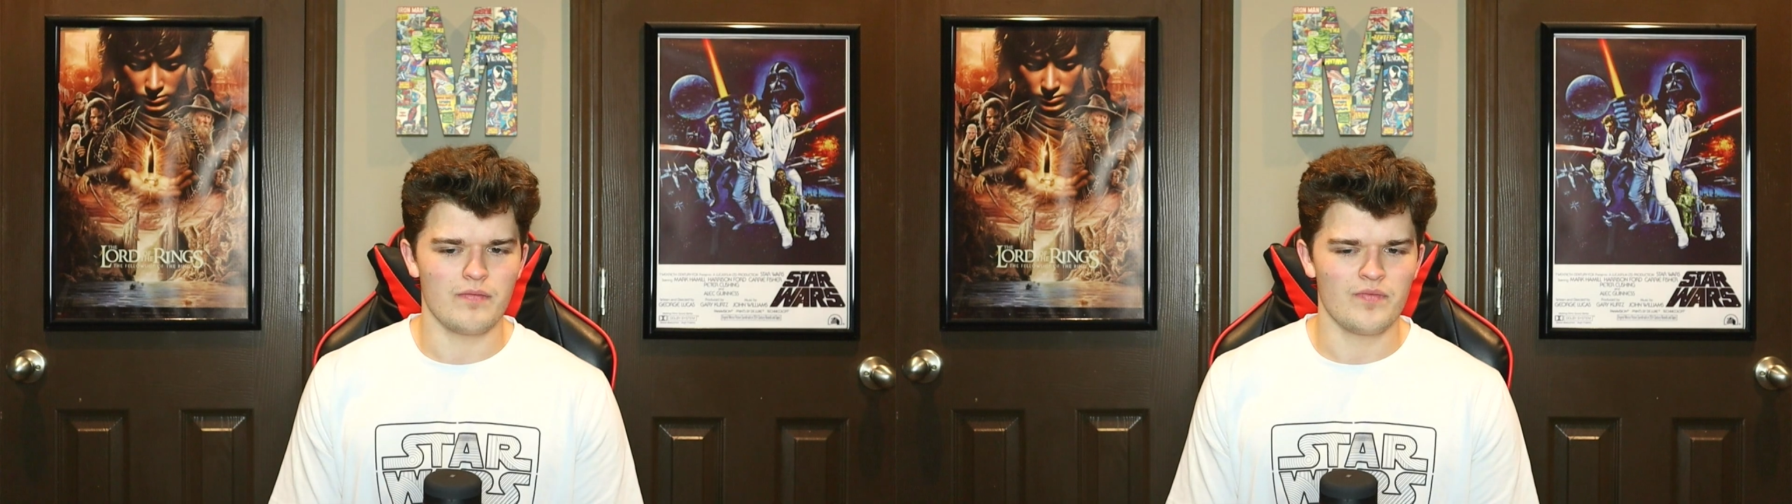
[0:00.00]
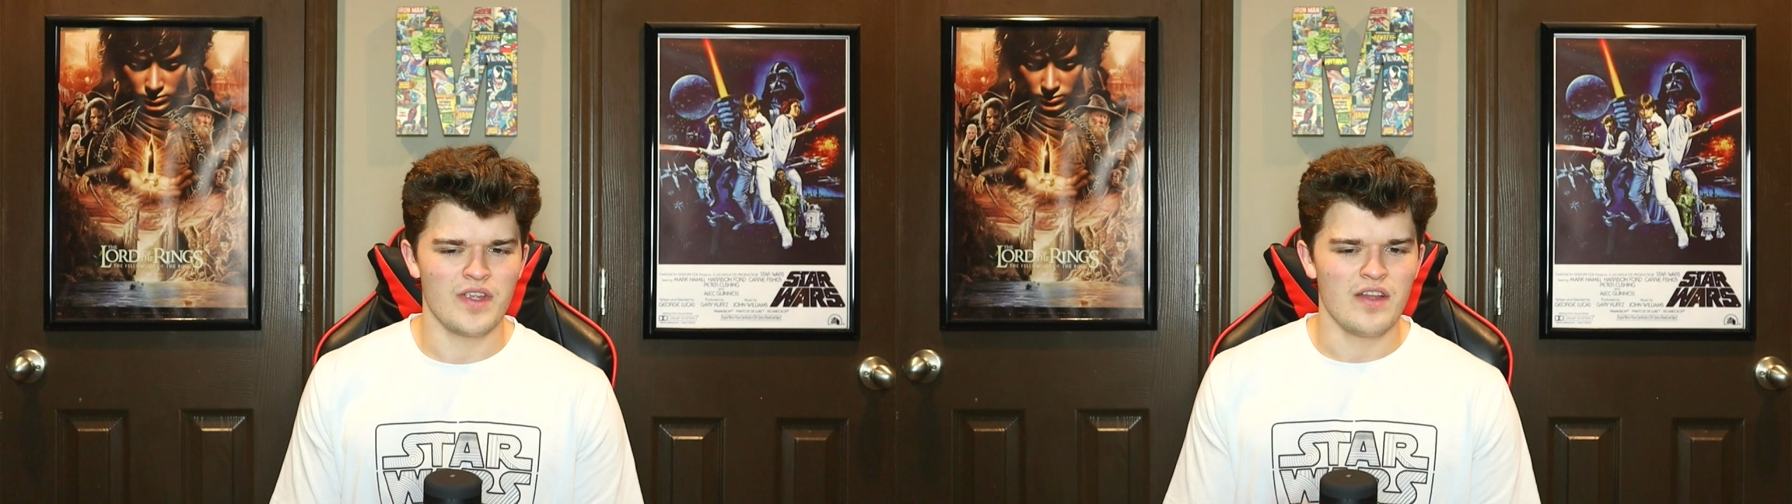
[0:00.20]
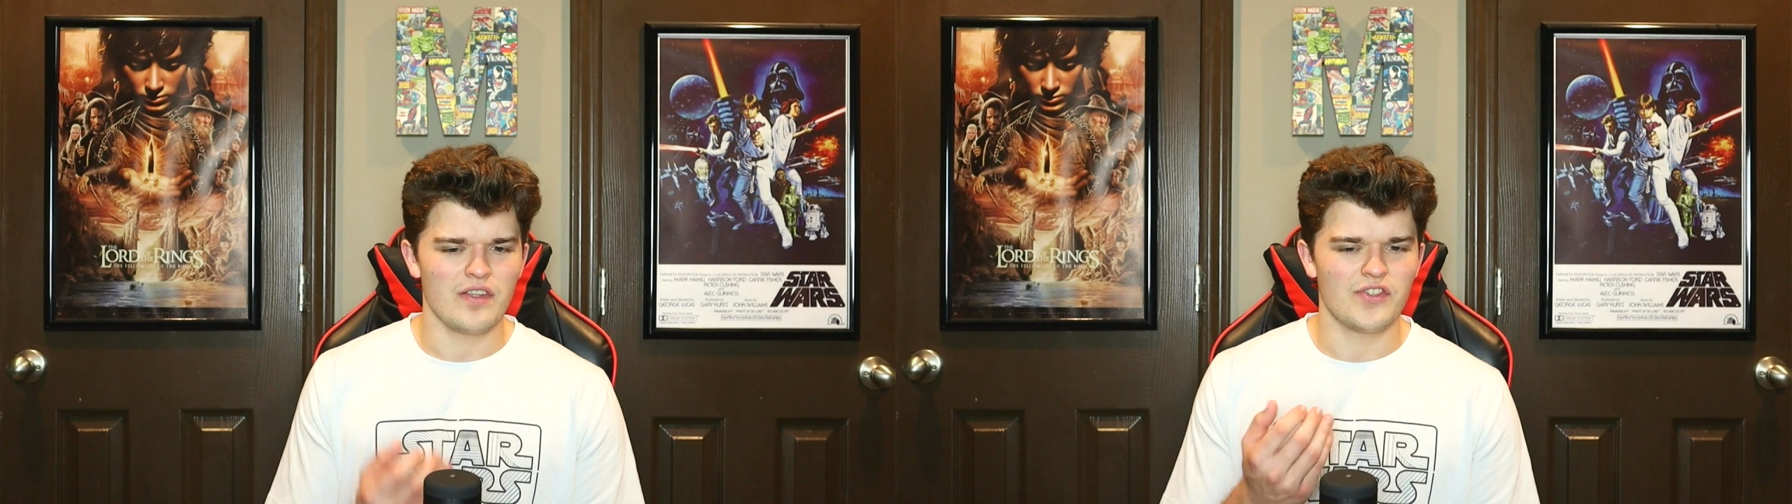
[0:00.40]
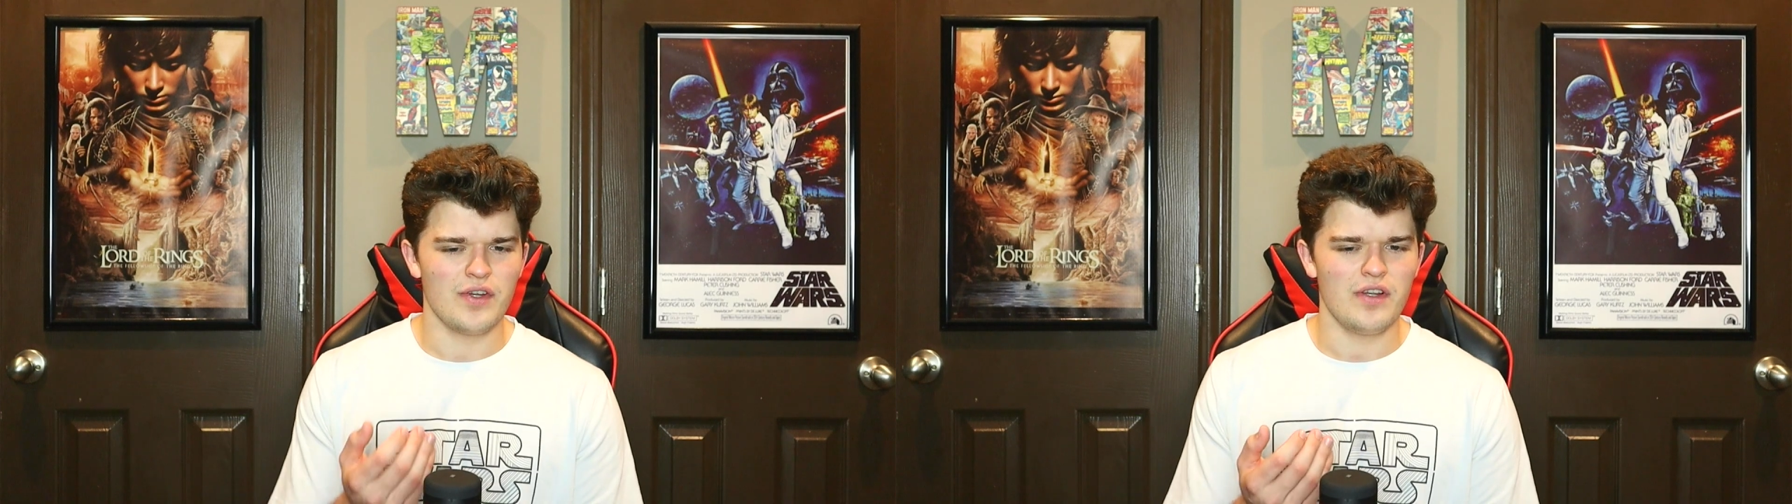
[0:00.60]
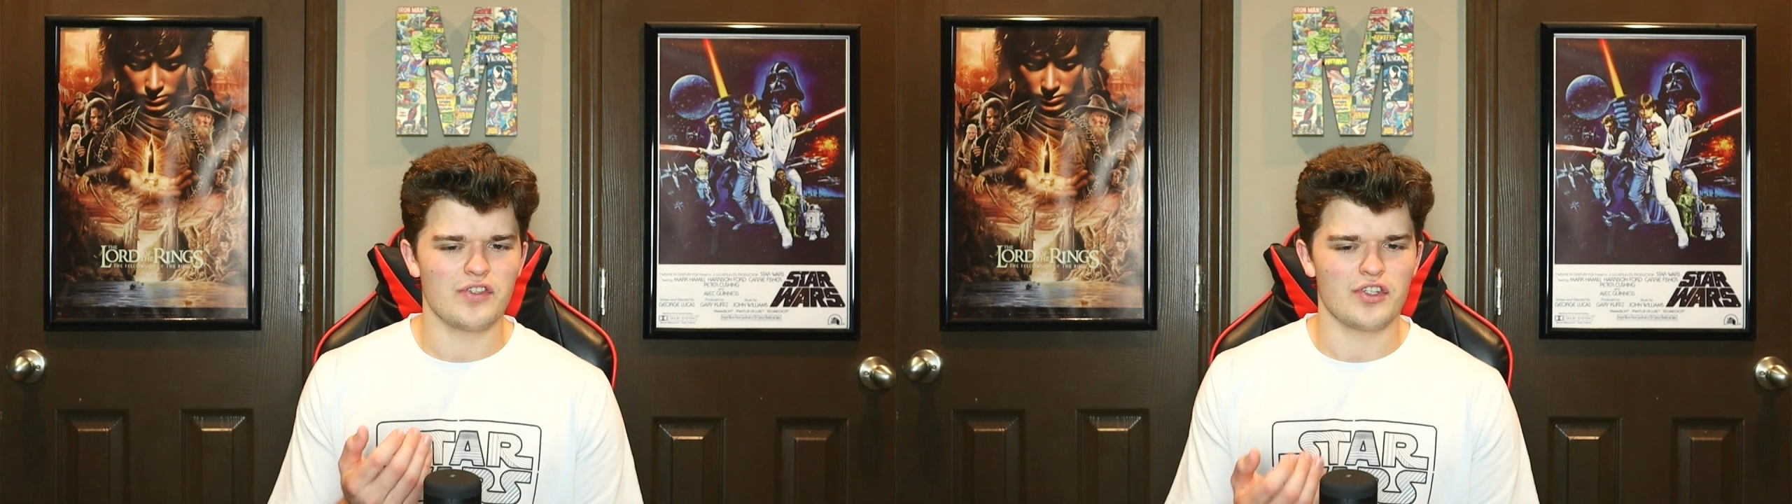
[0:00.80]
The
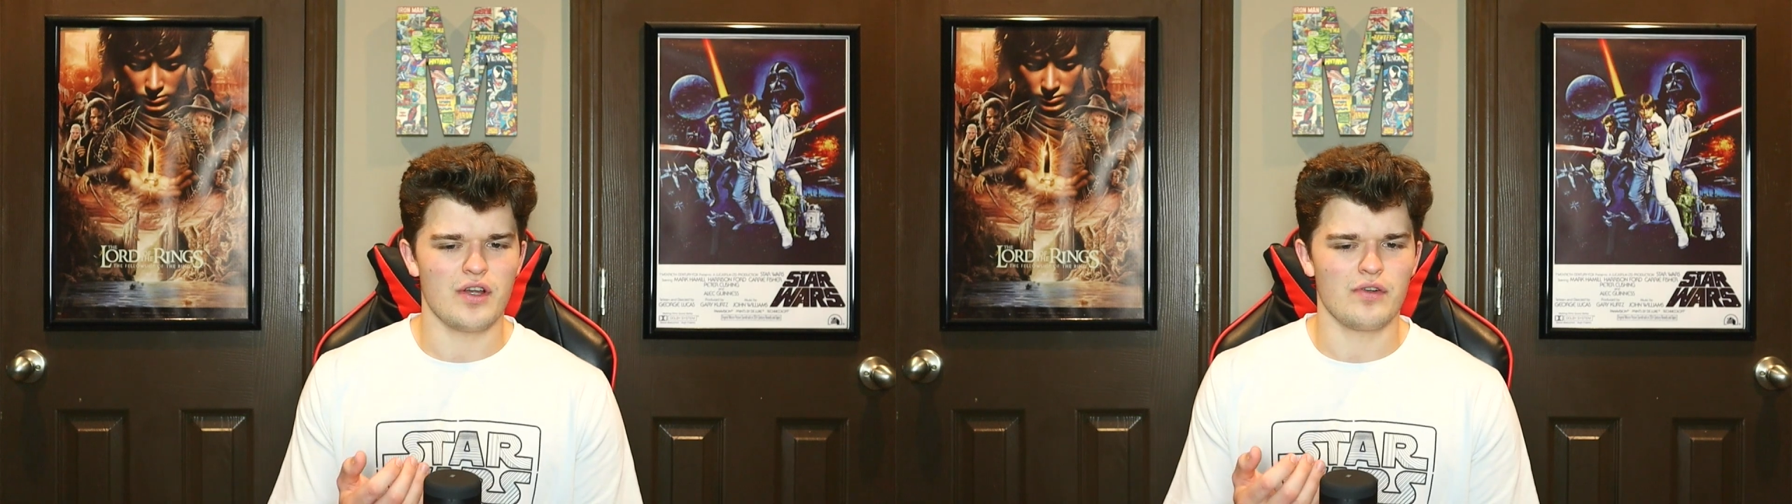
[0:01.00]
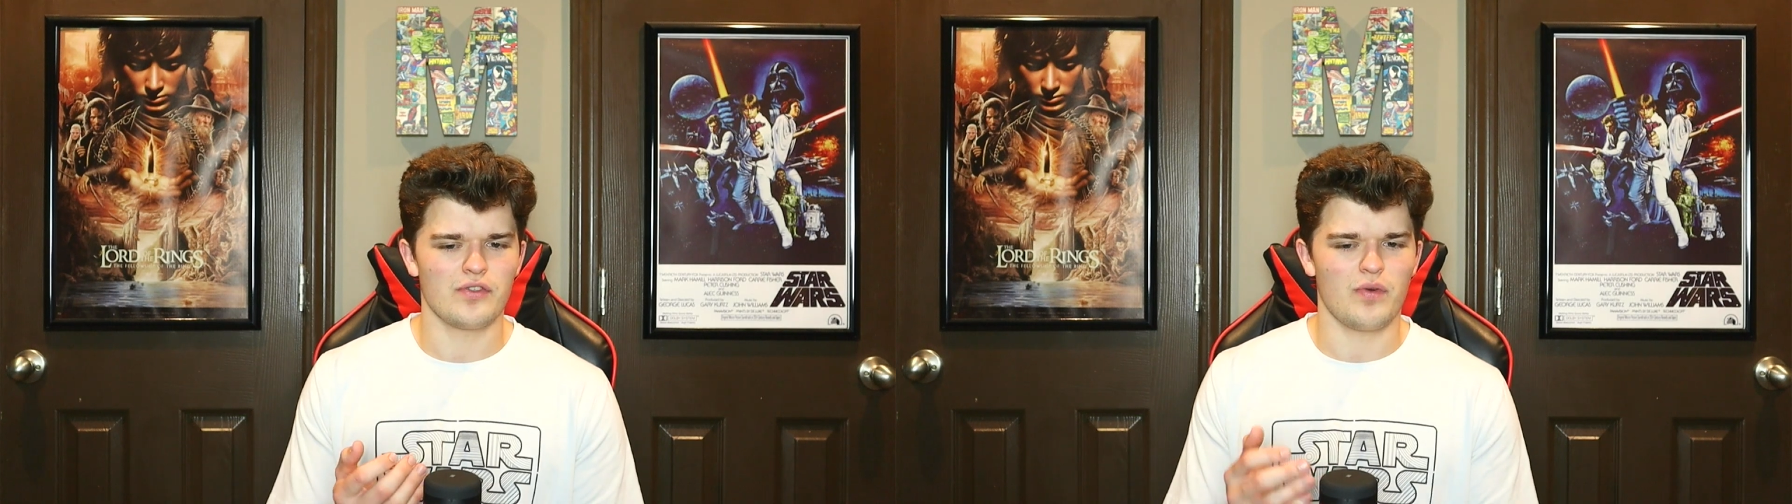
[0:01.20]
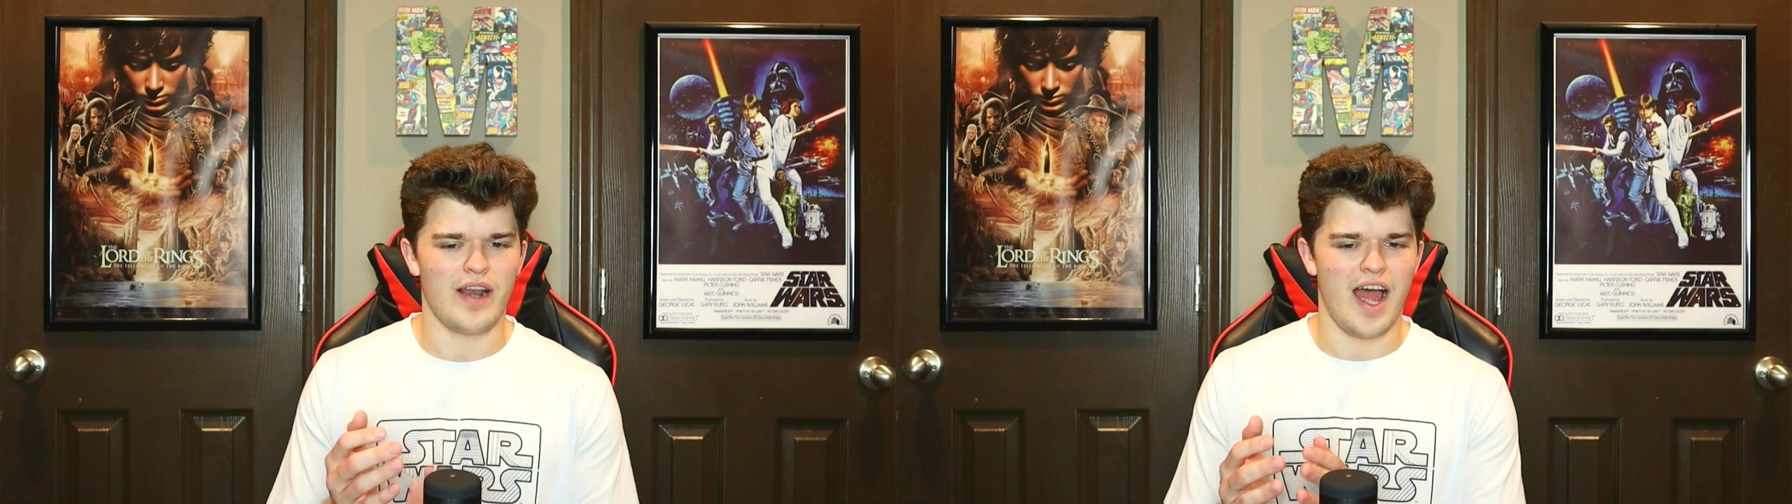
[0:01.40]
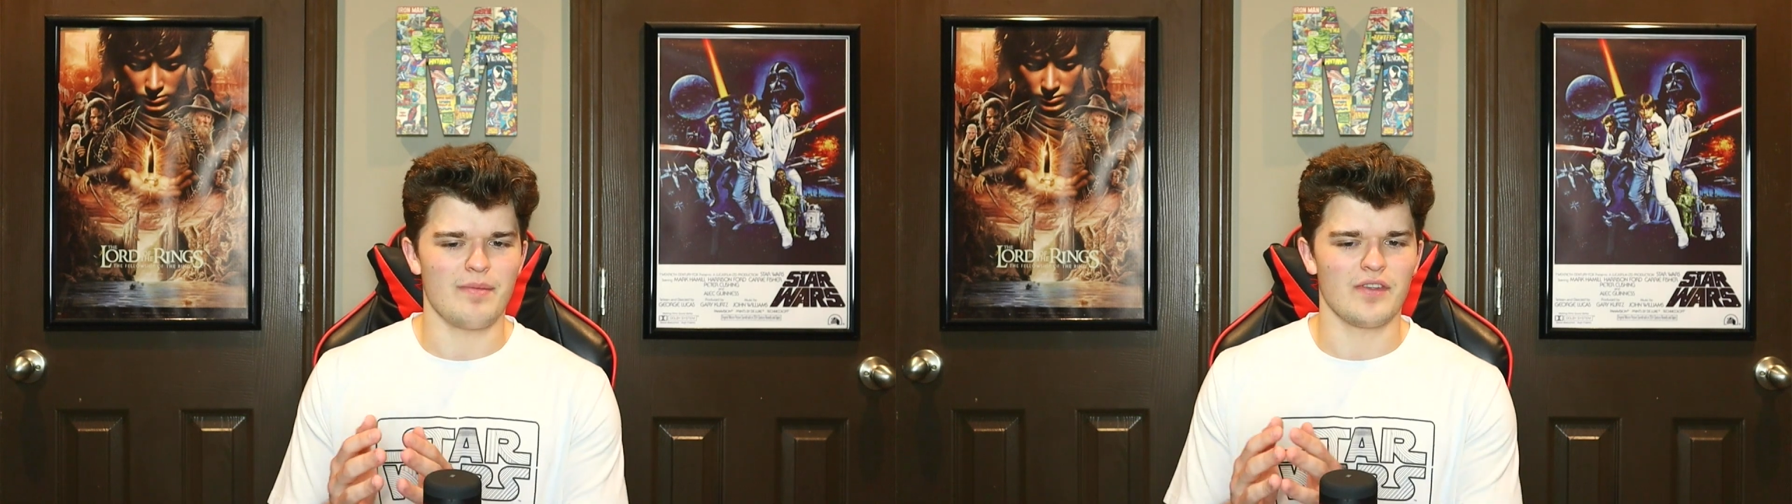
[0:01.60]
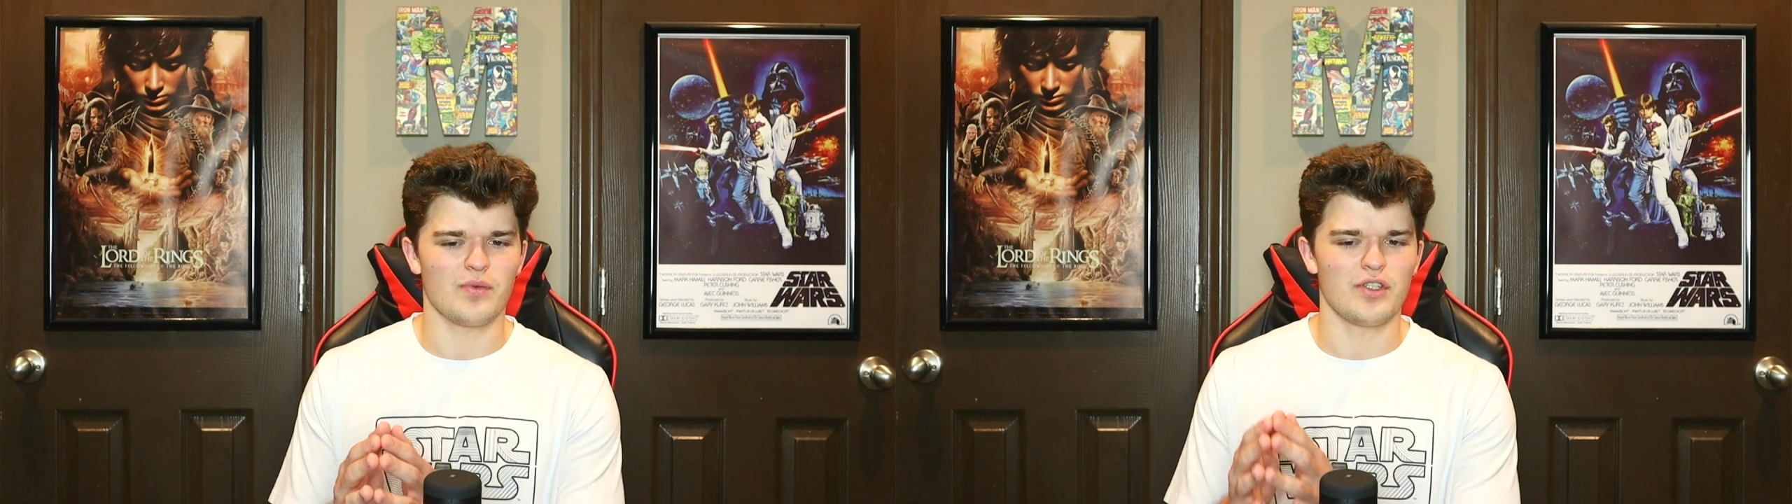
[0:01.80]
series shows what happens when you